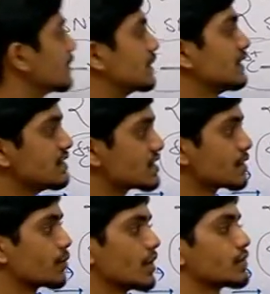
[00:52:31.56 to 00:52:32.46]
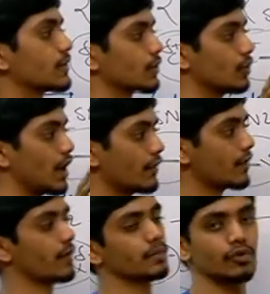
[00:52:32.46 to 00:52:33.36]
these three bonds will go
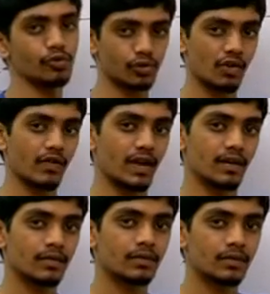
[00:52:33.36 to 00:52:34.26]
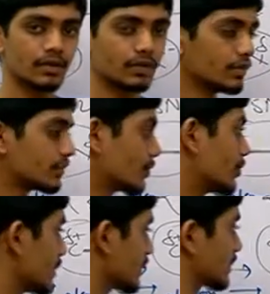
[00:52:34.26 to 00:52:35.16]
away from the nucleophile. So
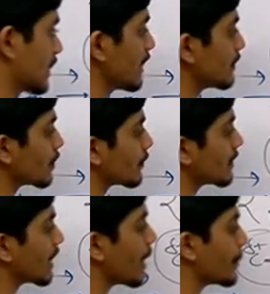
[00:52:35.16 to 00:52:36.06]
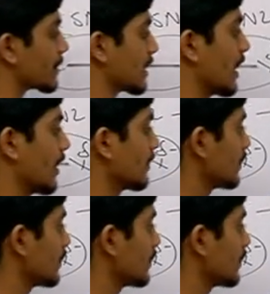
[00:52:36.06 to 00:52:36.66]
it is kind of an umbrella.